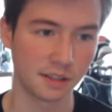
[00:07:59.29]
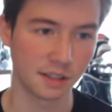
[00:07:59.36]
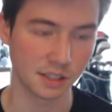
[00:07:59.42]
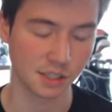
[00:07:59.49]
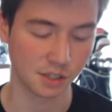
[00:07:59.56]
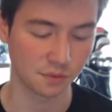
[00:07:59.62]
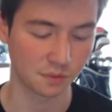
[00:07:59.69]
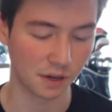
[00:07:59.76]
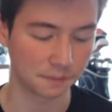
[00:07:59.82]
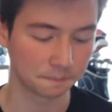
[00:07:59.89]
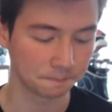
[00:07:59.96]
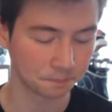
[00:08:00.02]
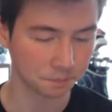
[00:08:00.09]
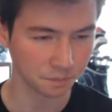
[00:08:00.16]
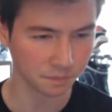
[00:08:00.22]
thinks is right.
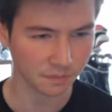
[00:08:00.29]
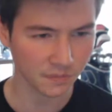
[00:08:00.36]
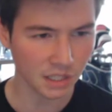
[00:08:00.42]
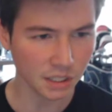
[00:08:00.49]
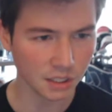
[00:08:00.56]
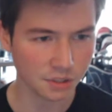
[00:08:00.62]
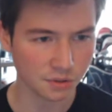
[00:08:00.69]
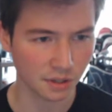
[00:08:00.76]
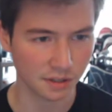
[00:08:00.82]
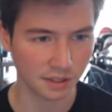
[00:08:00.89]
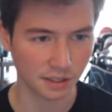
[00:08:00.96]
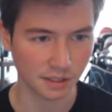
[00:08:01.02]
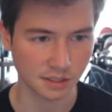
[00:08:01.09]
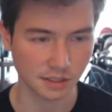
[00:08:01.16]
So I think he's a